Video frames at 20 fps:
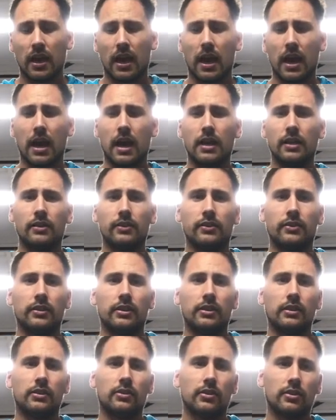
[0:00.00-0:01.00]
and the
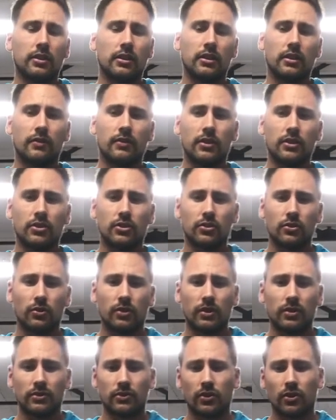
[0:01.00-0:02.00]
young individual
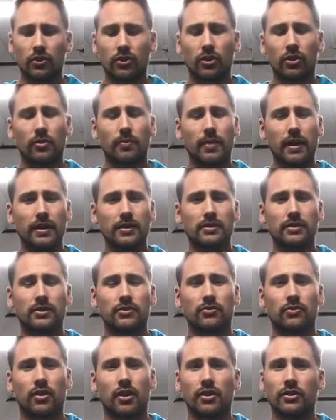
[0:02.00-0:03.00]
has not got the basics
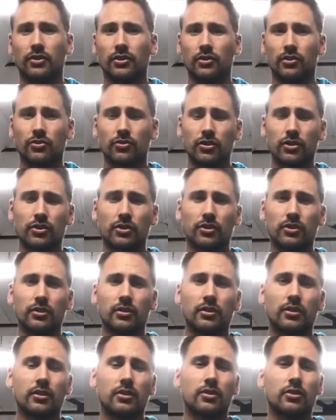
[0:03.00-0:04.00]
right in nutrition,
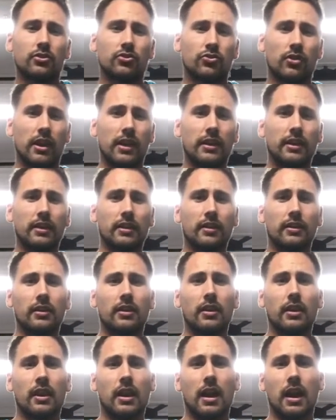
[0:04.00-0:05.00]
training,
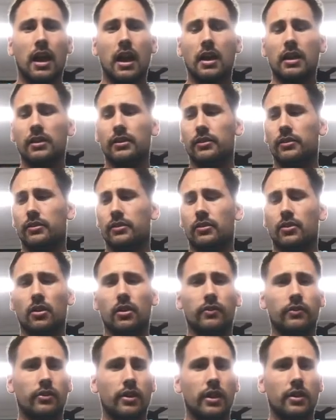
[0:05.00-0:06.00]
and
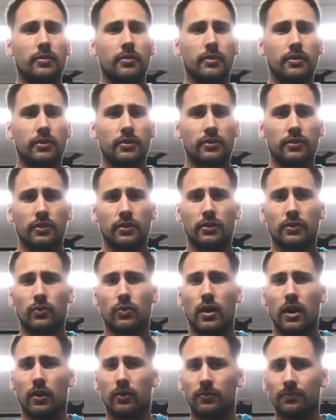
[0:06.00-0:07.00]
other elements as
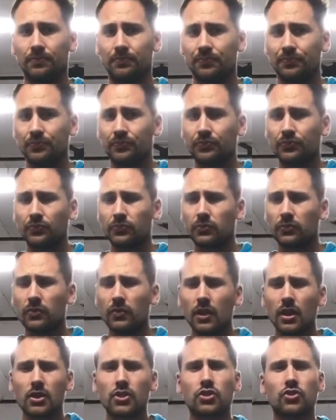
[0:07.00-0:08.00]
well.
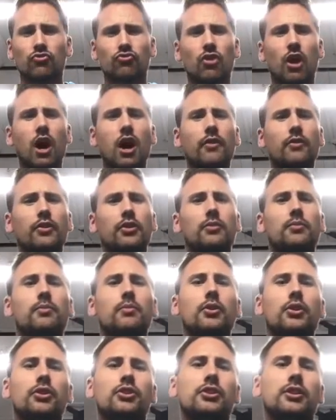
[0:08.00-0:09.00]
So rather than
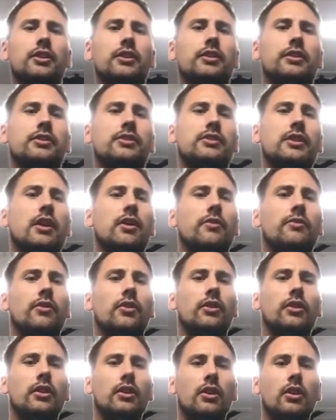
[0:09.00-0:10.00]
pushing yourself
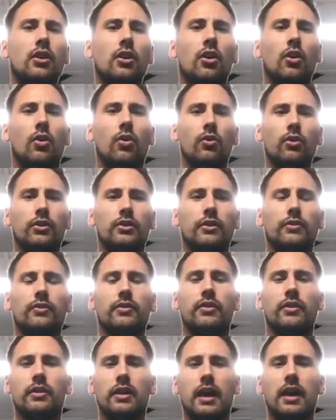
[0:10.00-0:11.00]
on all the
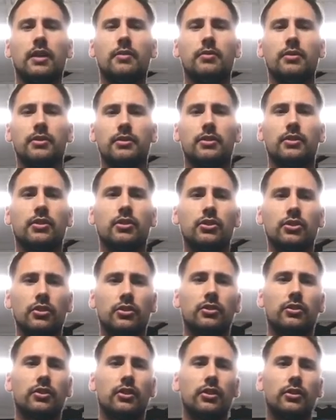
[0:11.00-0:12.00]
different elements that you
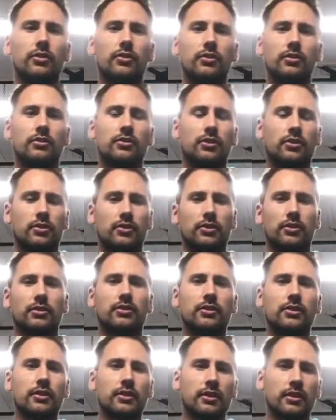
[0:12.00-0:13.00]
should do, such as
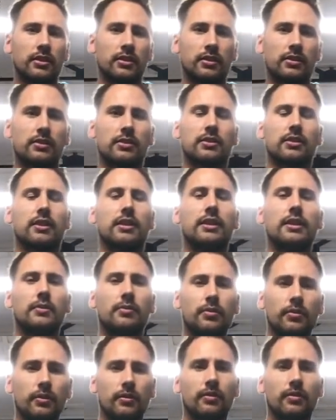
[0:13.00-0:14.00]
sleep,